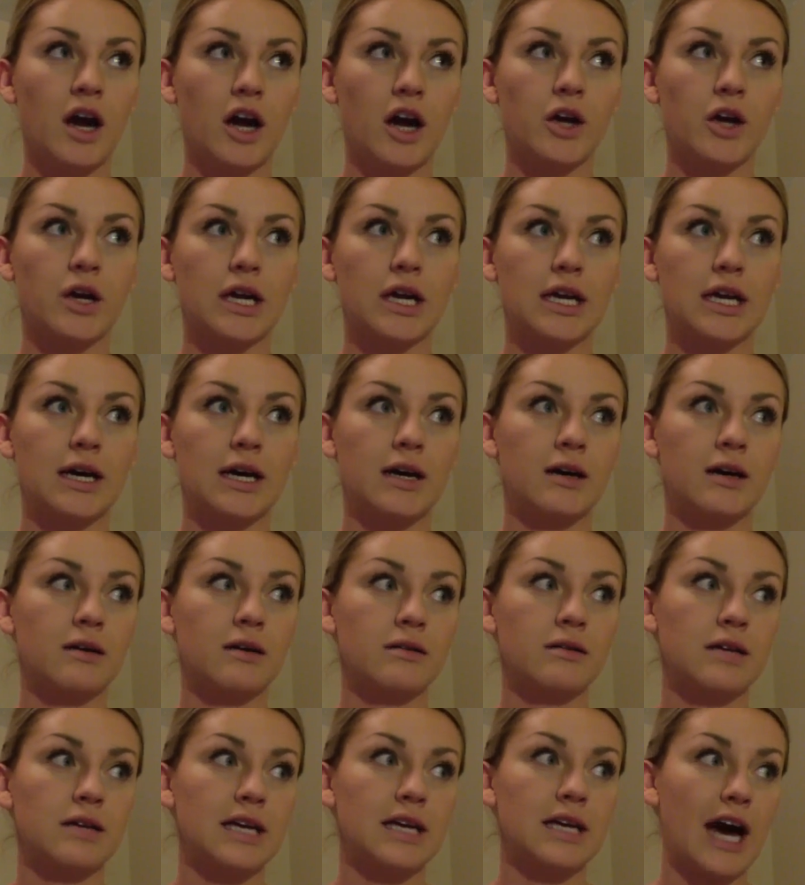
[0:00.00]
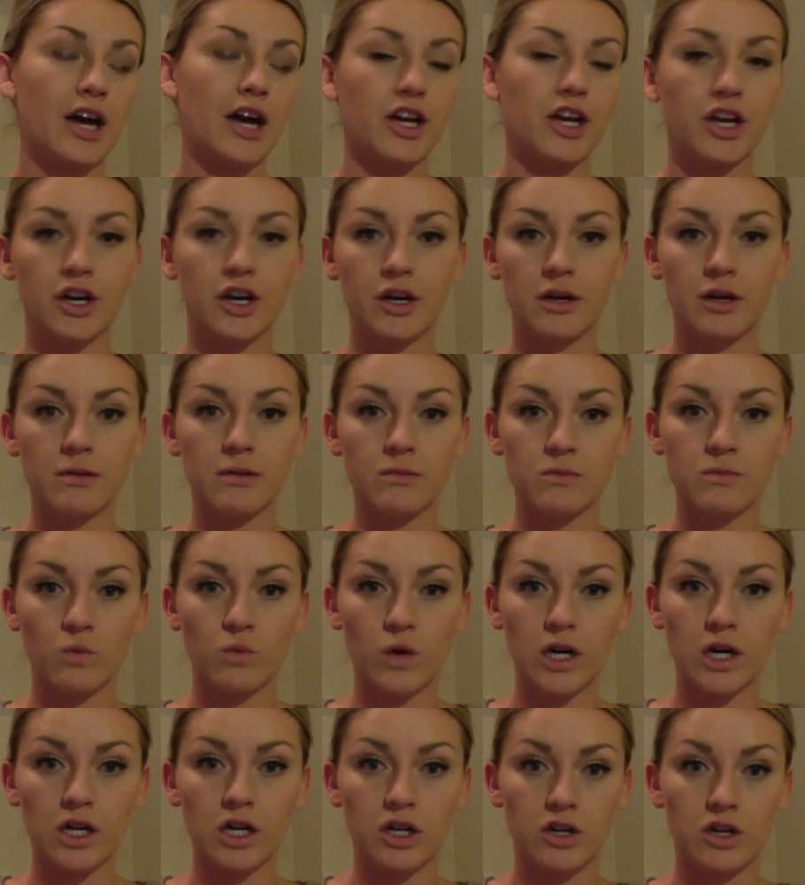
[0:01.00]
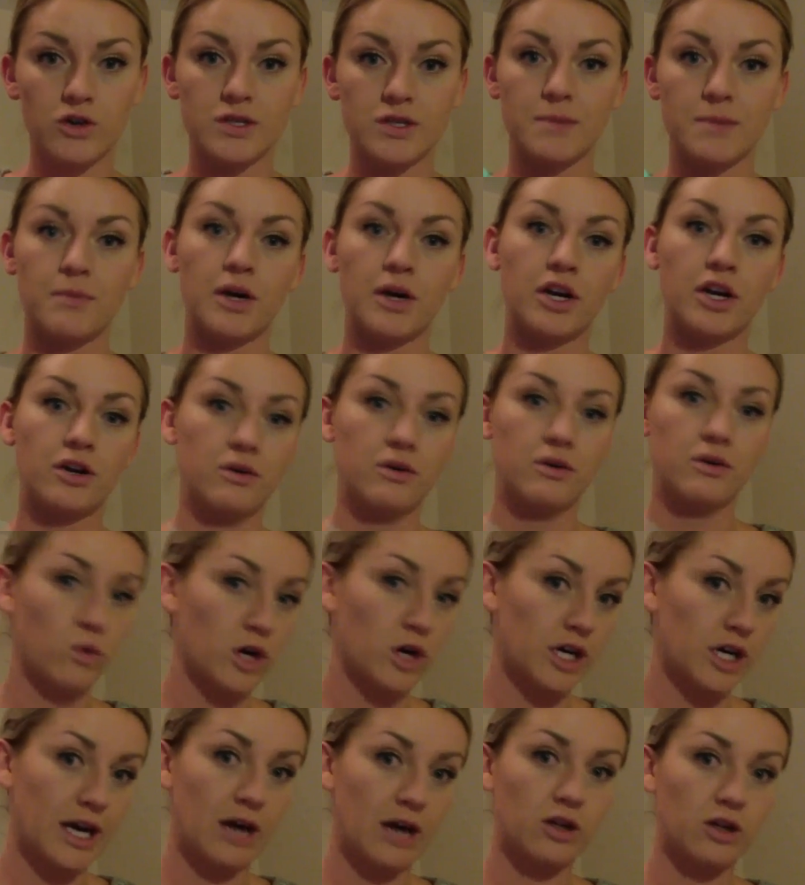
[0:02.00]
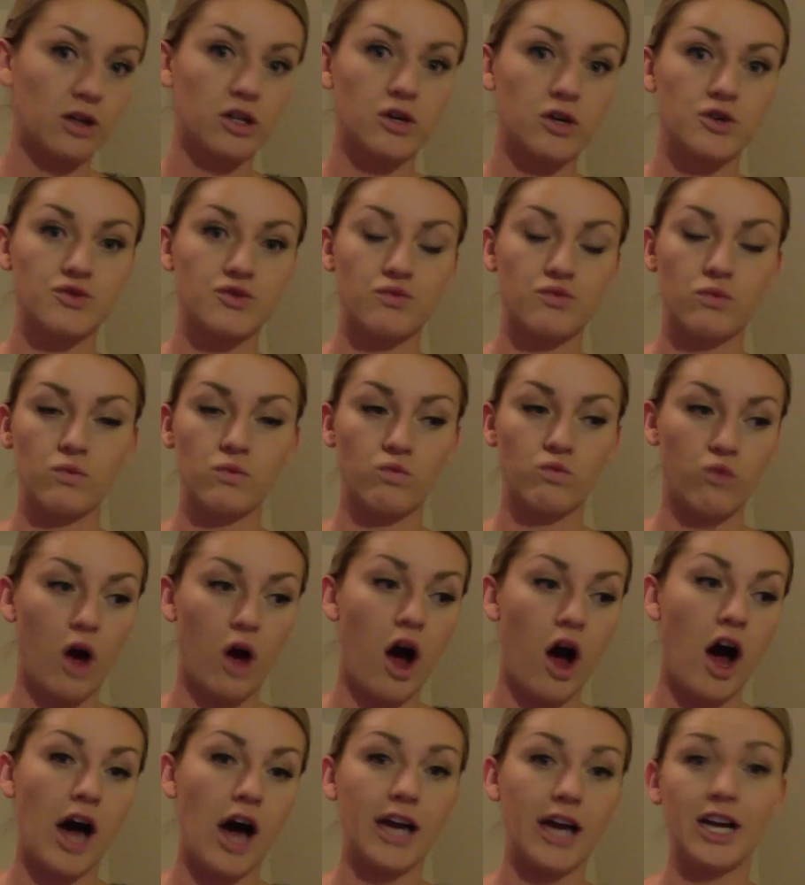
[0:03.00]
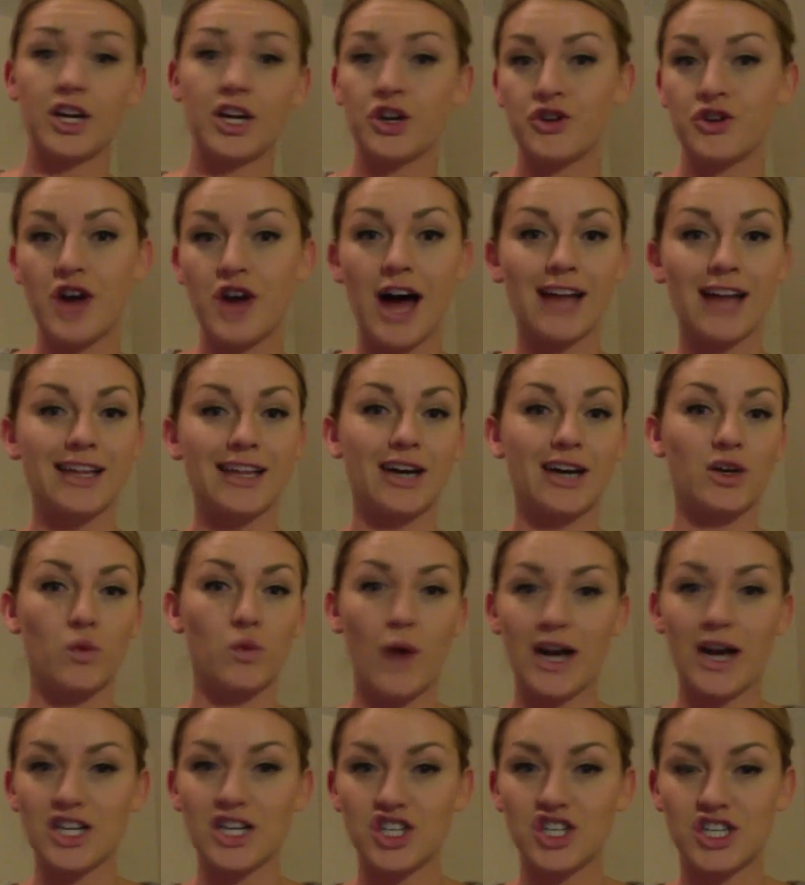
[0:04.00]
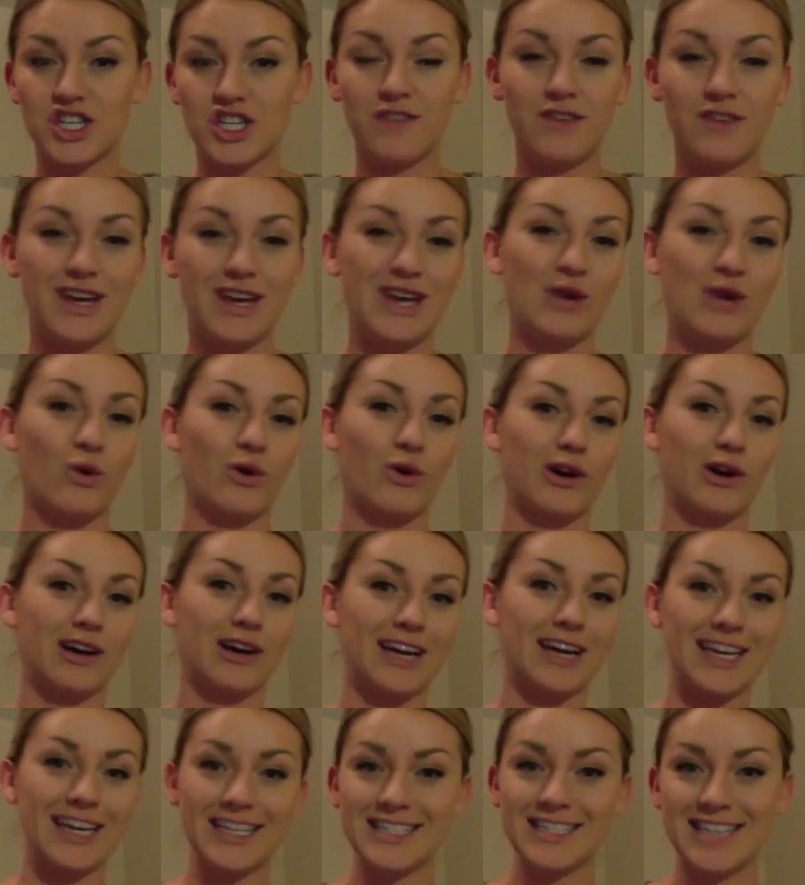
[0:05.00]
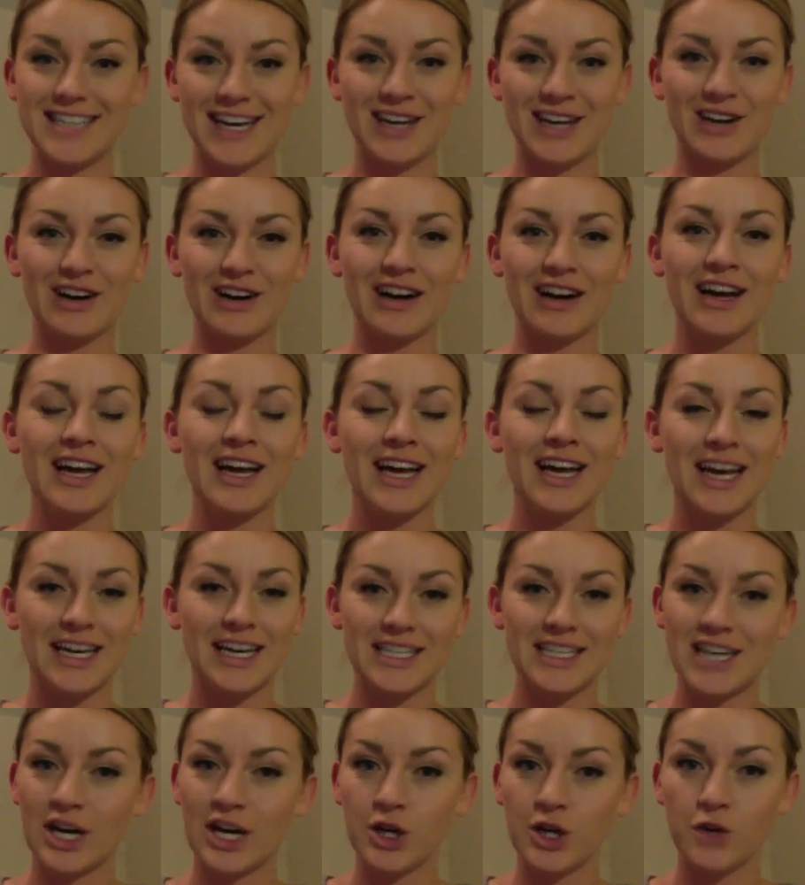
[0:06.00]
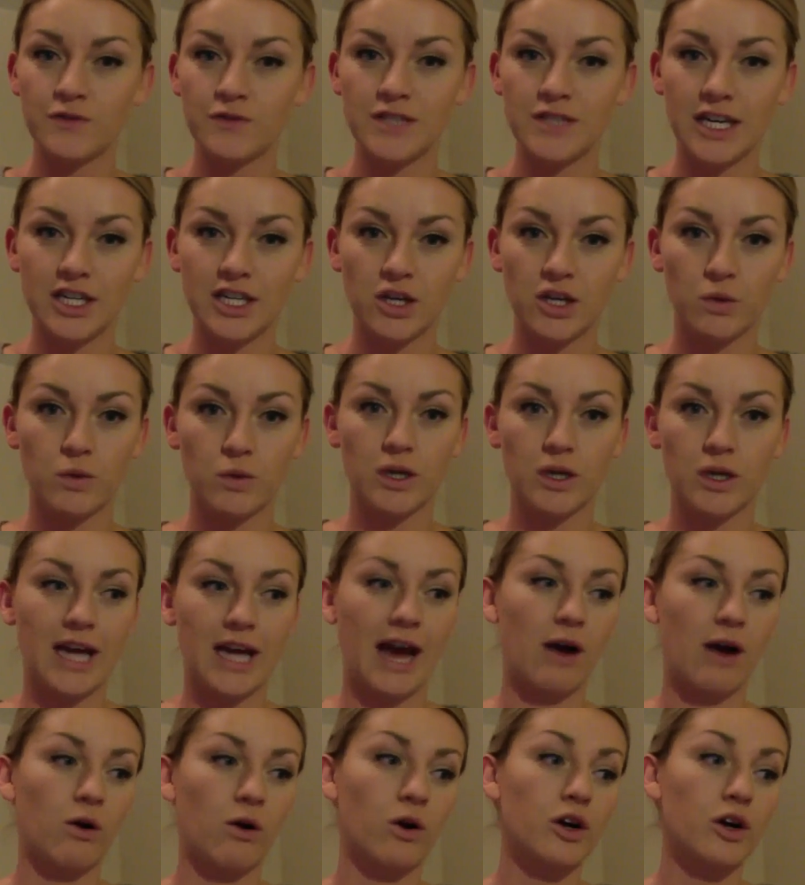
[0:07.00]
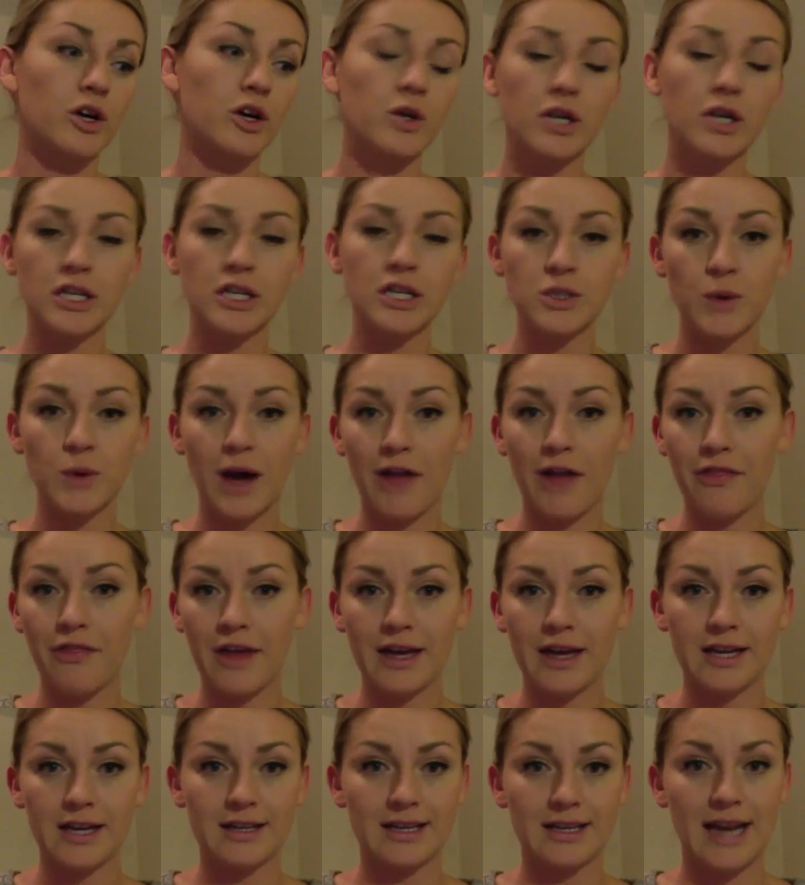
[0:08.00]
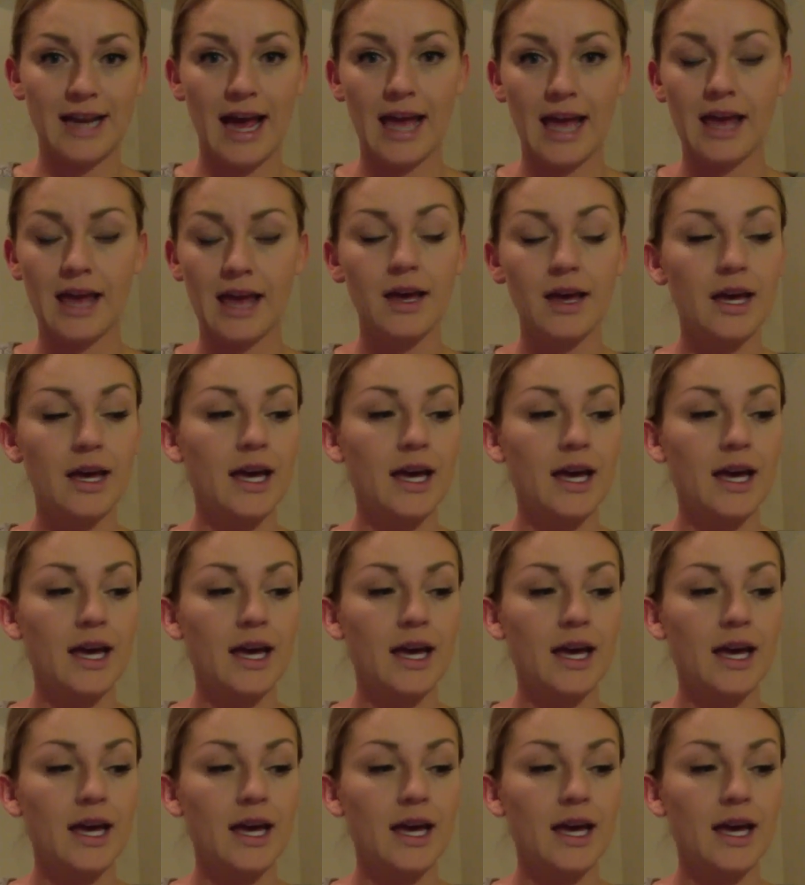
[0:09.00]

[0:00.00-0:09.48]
Are you going to get out of your work clothes and put your workout clothes on and you're not allowed to watch TV or eat dinner until you've done your workout? Or are you going to do it at the end of the night?